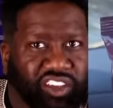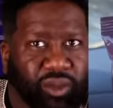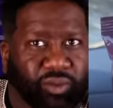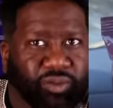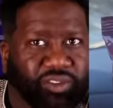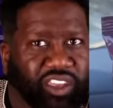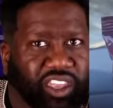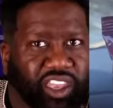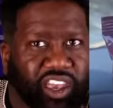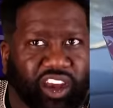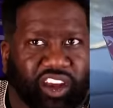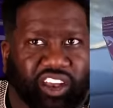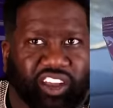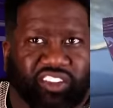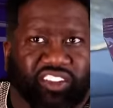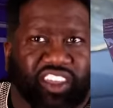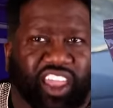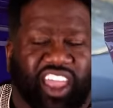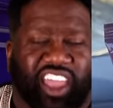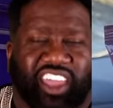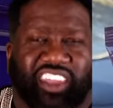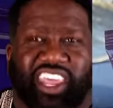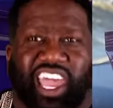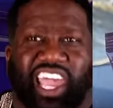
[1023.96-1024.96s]
chips here because
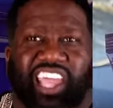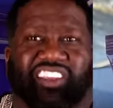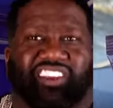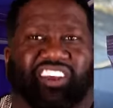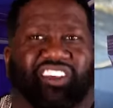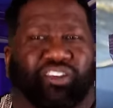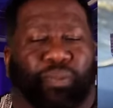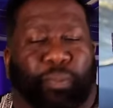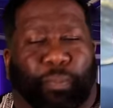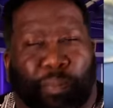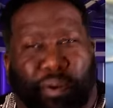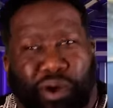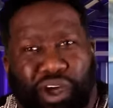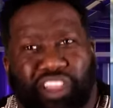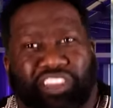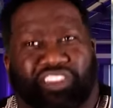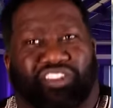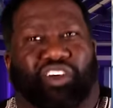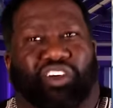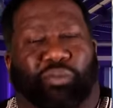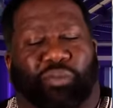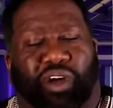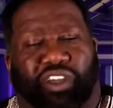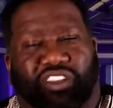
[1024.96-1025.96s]
they just put
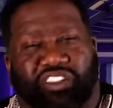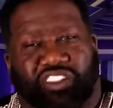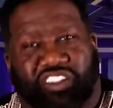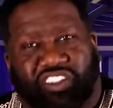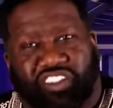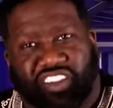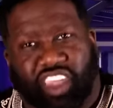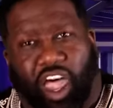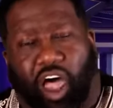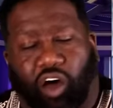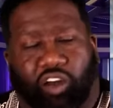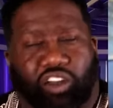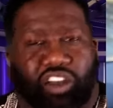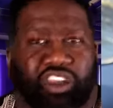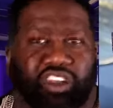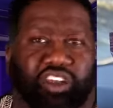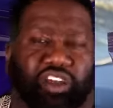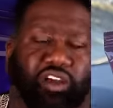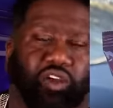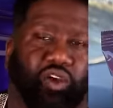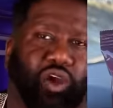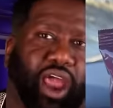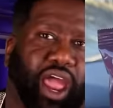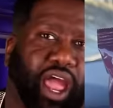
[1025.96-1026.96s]
so much salt in
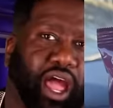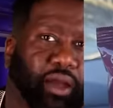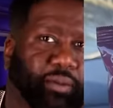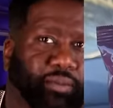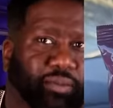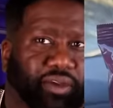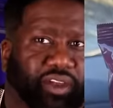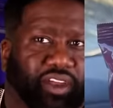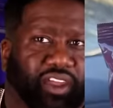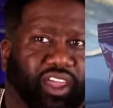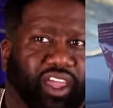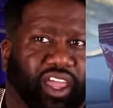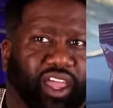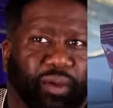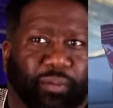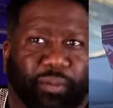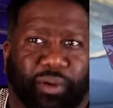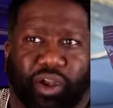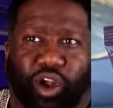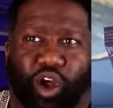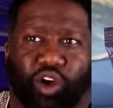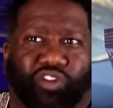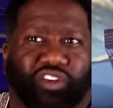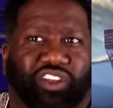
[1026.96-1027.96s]
the crap.
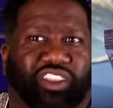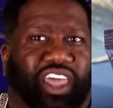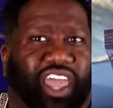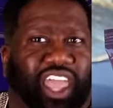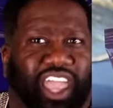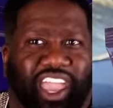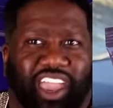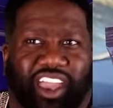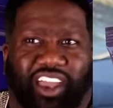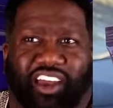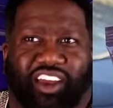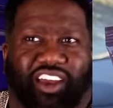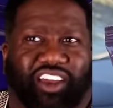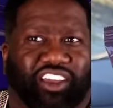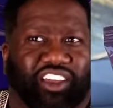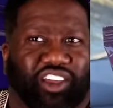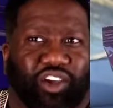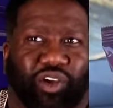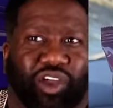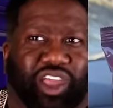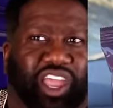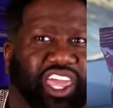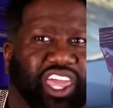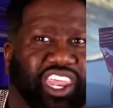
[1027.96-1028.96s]
But over there,
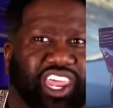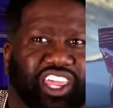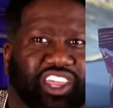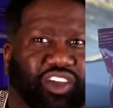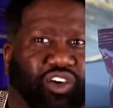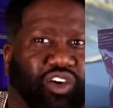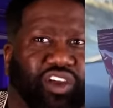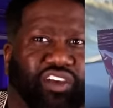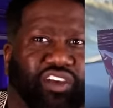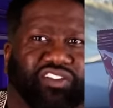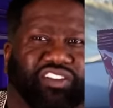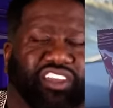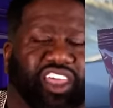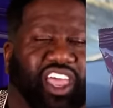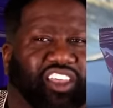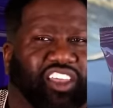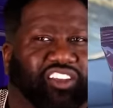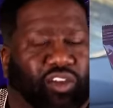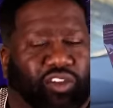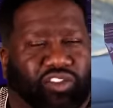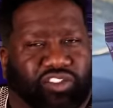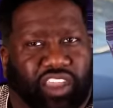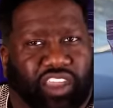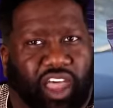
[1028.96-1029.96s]
you eat it, you ain't
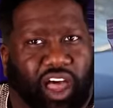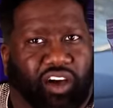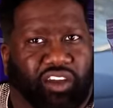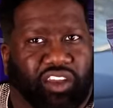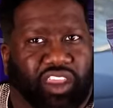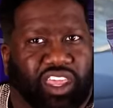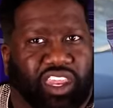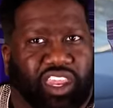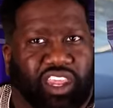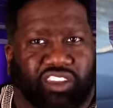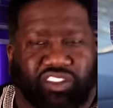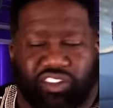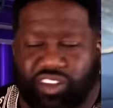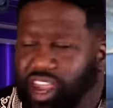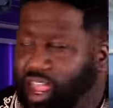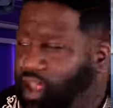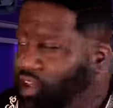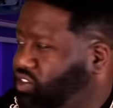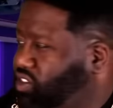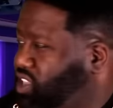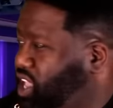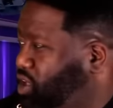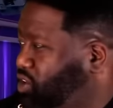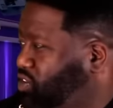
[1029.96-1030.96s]
taste no salt in it. So
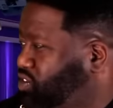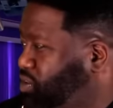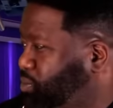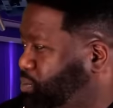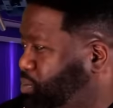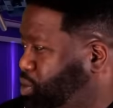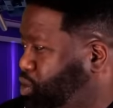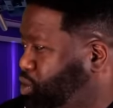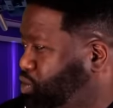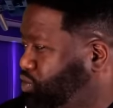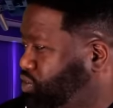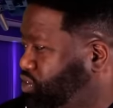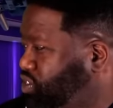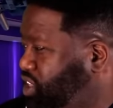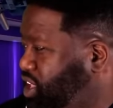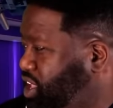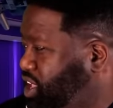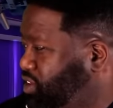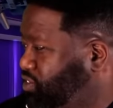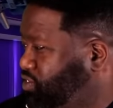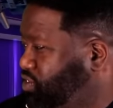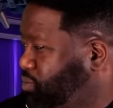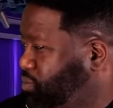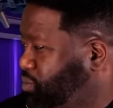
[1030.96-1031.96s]
that was, that was the beautiful
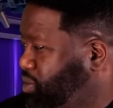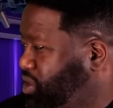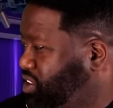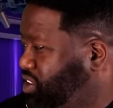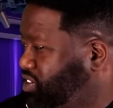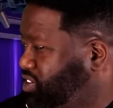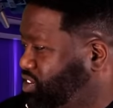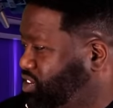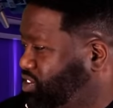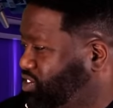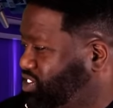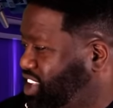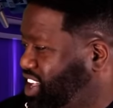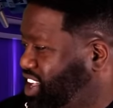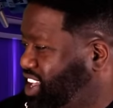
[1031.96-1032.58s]
thing for me. So